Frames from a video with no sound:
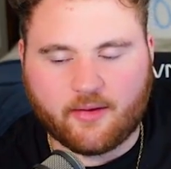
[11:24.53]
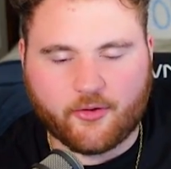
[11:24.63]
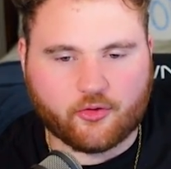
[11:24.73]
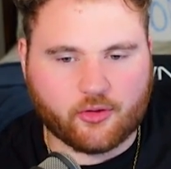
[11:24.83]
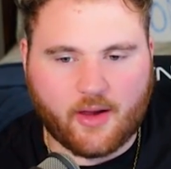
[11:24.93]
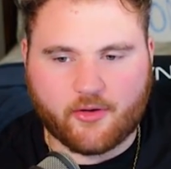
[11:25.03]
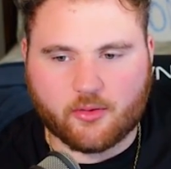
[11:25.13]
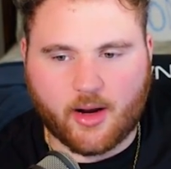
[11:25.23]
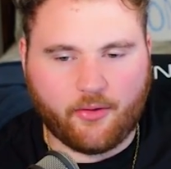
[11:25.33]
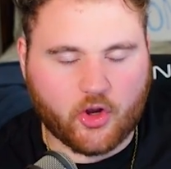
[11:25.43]
If they're driving
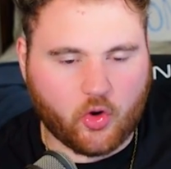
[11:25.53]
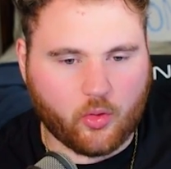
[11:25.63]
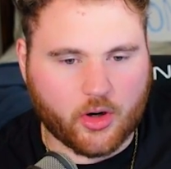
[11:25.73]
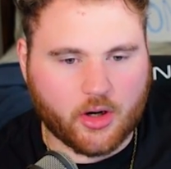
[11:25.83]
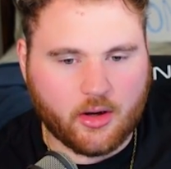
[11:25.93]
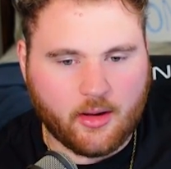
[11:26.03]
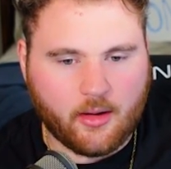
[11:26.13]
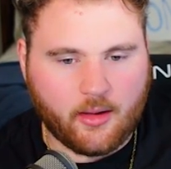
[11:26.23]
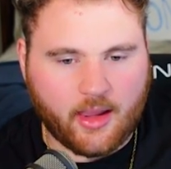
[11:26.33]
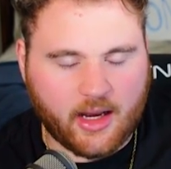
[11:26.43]
around the corner
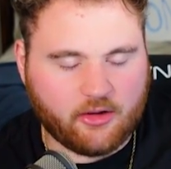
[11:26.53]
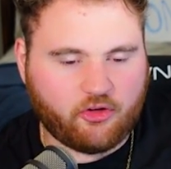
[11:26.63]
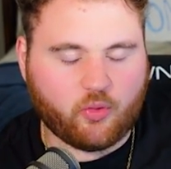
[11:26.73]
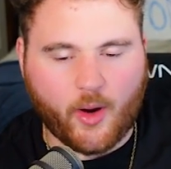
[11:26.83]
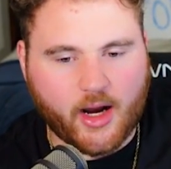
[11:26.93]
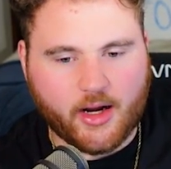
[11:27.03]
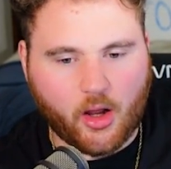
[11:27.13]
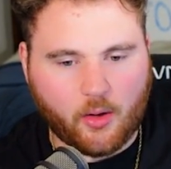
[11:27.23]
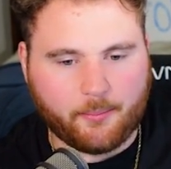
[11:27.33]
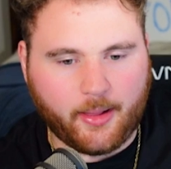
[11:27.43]
and he's just wearing
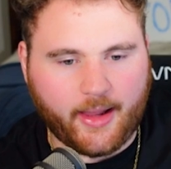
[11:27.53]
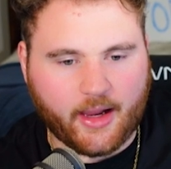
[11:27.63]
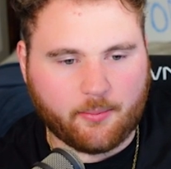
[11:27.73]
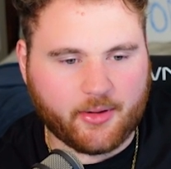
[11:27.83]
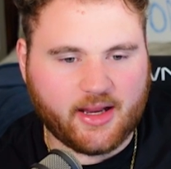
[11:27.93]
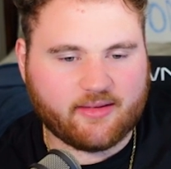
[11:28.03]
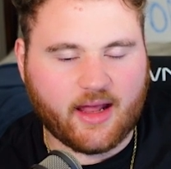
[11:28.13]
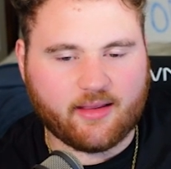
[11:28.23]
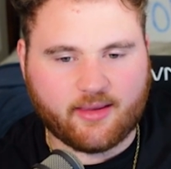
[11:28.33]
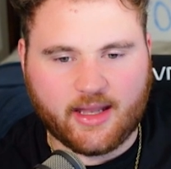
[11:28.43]
all black, but he's
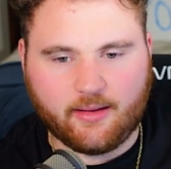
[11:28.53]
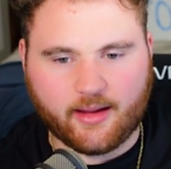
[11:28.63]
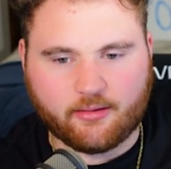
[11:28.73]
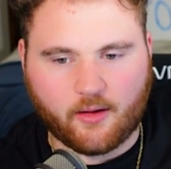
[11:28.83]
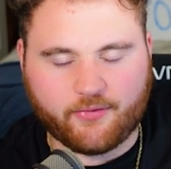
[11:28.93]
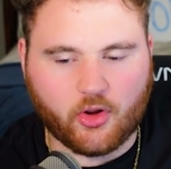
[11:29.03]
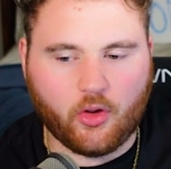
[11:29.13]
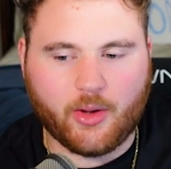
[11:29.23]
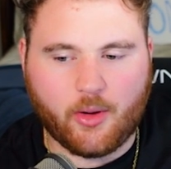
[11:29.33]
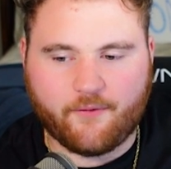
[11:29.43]
got his headlights off, the
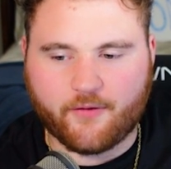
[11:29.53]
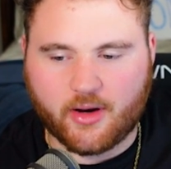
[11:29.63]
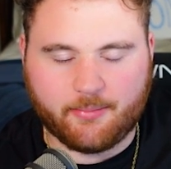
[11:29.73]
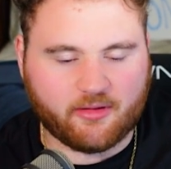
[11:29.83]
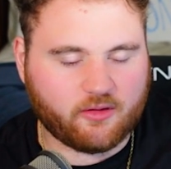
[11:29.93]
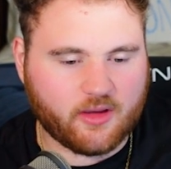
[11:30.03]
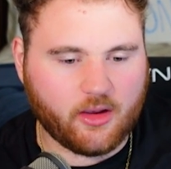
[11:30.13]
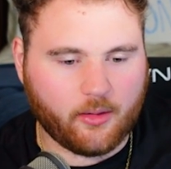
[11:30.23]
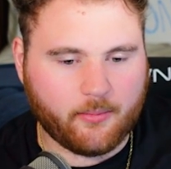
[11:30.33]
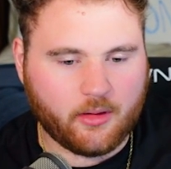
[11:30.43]
only way for him to see
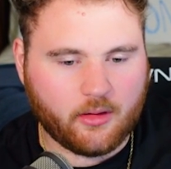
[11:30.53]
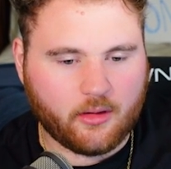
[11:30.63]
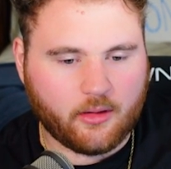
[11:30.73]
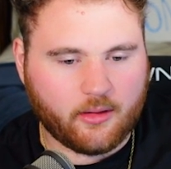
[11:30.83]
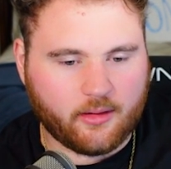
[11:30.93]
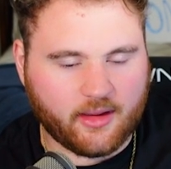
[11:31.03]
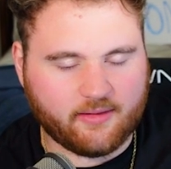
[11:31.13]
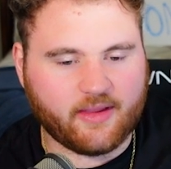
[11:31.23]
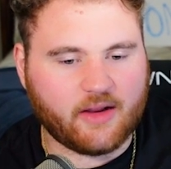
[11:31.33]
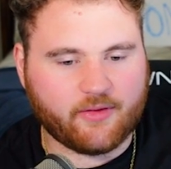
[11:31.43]
him
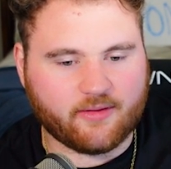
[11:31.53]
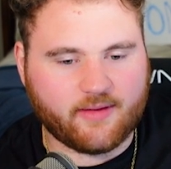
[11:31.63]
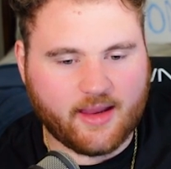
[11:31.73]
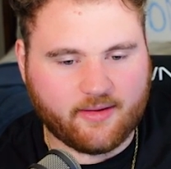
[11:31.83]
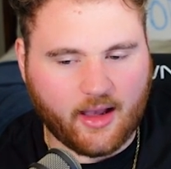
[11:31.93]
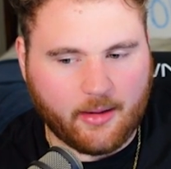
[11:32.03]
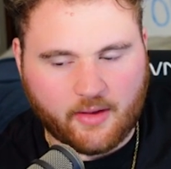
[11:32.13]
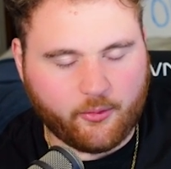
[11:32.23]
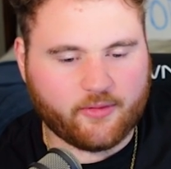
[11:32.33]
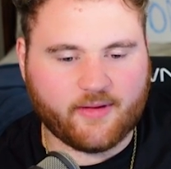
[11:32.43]
is that if it's daytime.
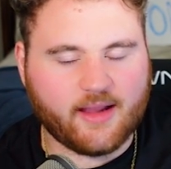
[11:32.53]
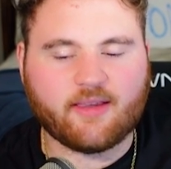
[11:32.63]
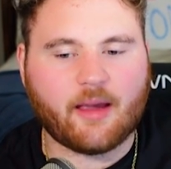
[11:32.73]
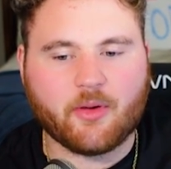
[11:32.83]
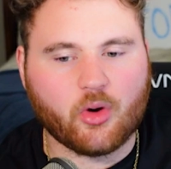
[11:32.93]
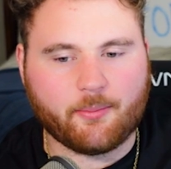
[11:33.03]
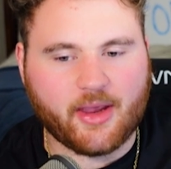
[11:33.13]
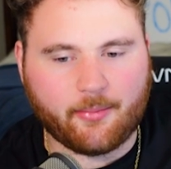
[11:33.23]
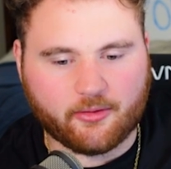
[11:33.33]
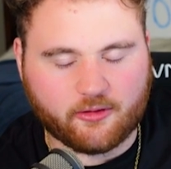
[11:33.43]
If it was nighttime, he wouldn't
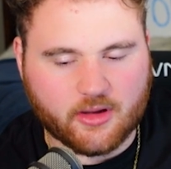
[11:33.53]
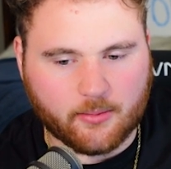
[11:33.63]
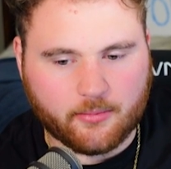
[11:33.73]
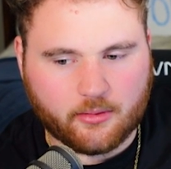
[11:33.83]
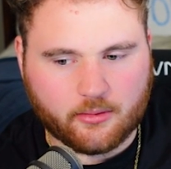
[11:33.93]
be able to see him.